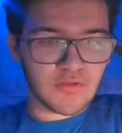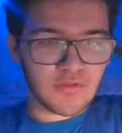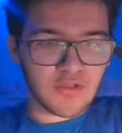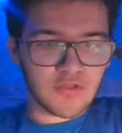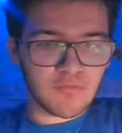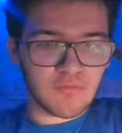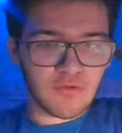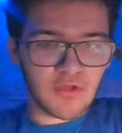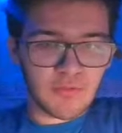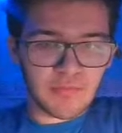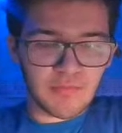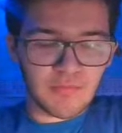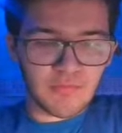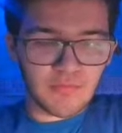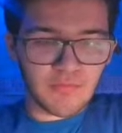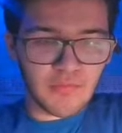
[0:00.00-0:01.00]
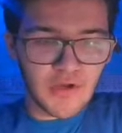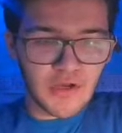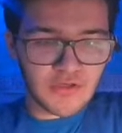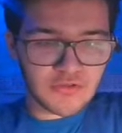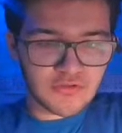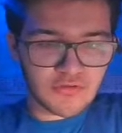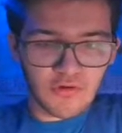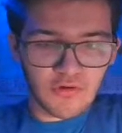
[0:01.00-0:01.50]
Let's pull up the
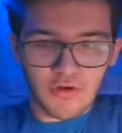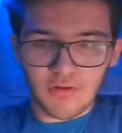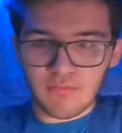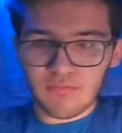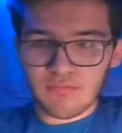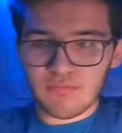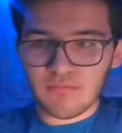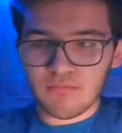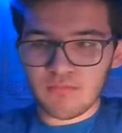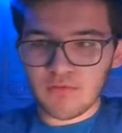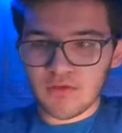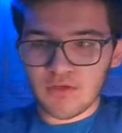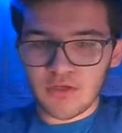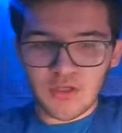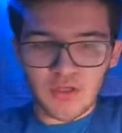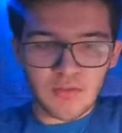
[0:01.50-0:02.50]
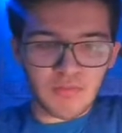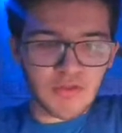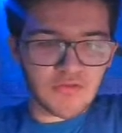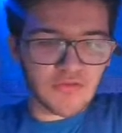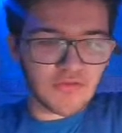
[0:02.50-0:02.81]
box score, because